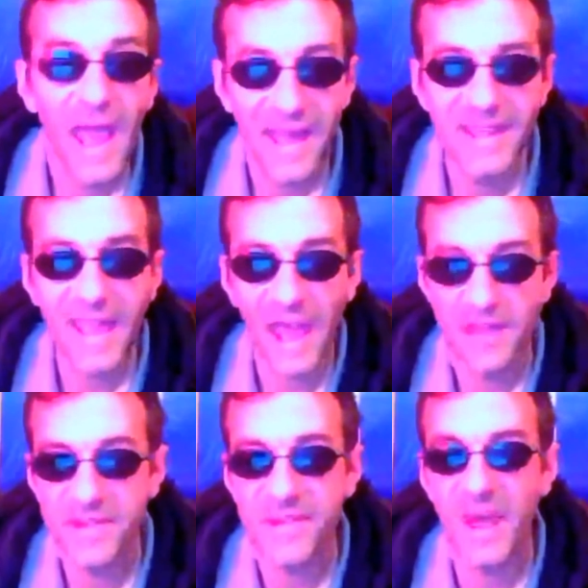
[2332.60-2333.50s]
and
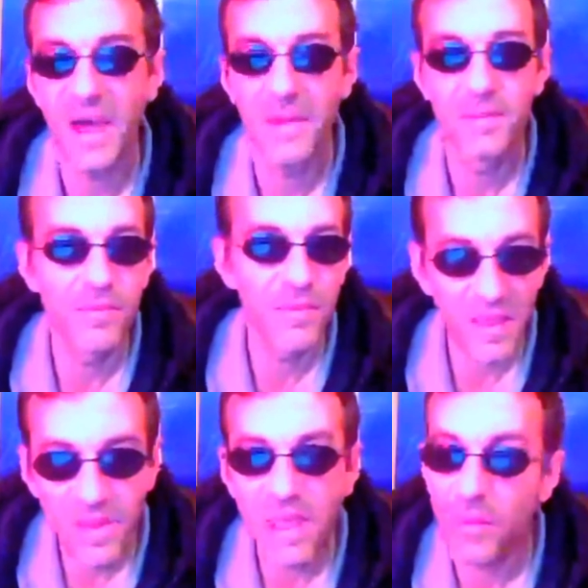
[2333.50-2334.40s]
yes, um,
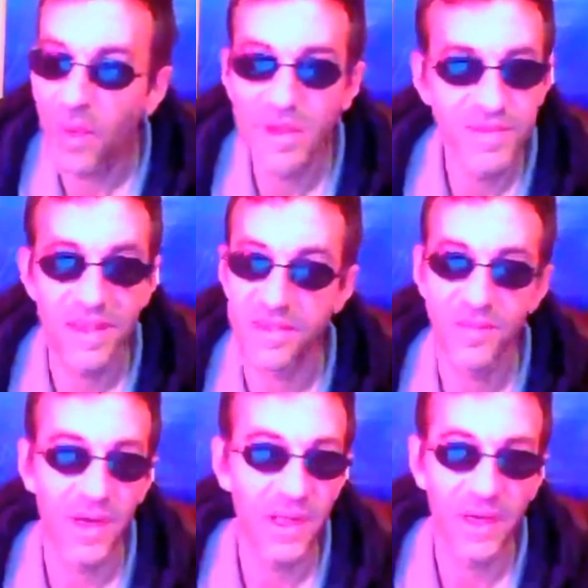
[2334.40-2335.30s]
maybe it was
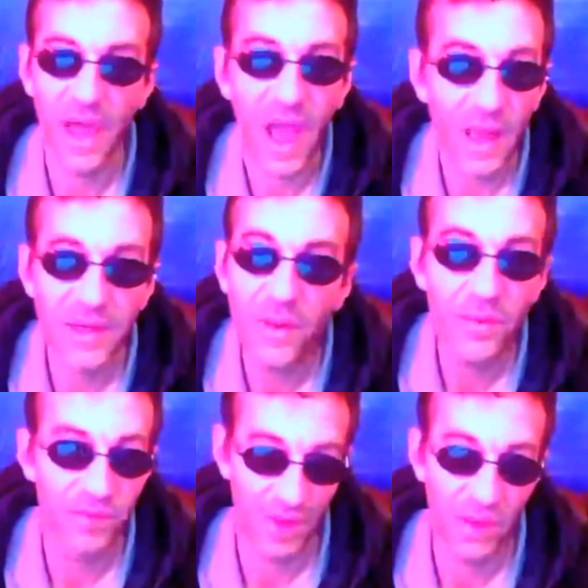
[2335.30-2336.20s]
schizophrenia. I
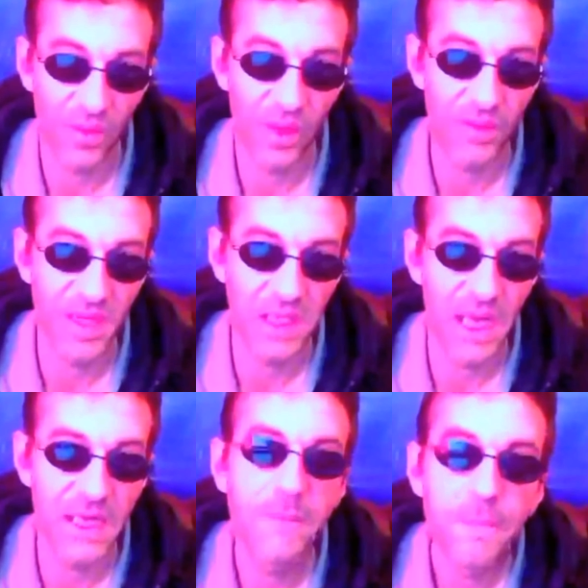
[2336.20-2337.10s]
don't know. I mean,
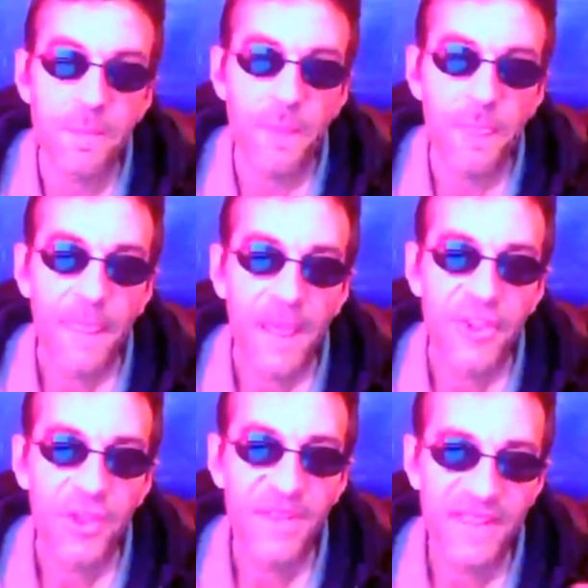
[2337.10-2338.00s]
like,
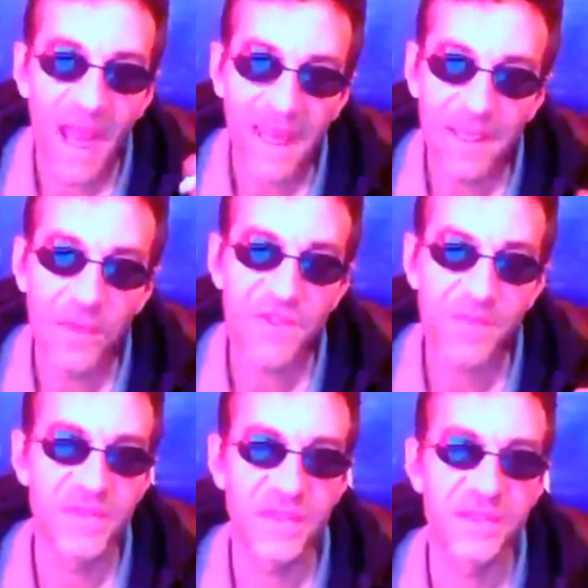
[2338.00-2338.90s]
she was
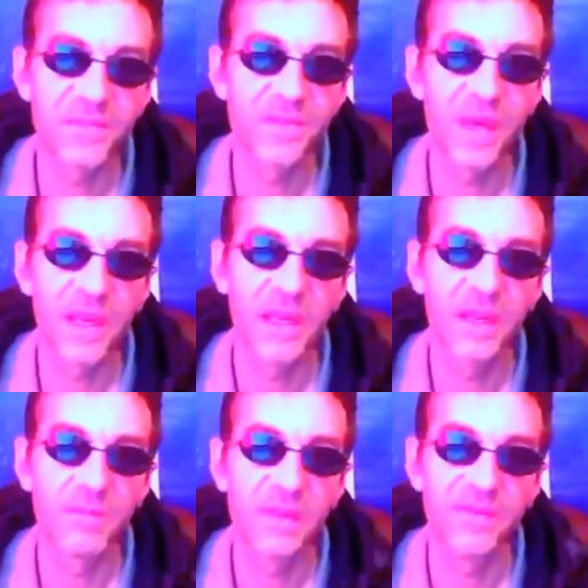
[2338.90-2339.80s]
diagnosed with
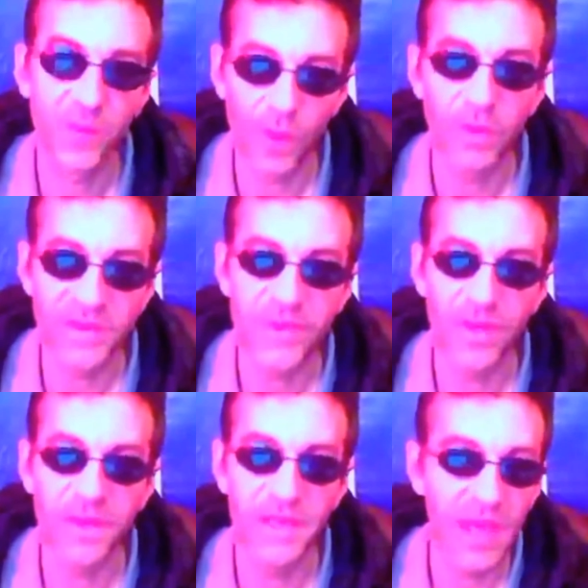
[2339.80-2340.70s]
schizophrenia before we started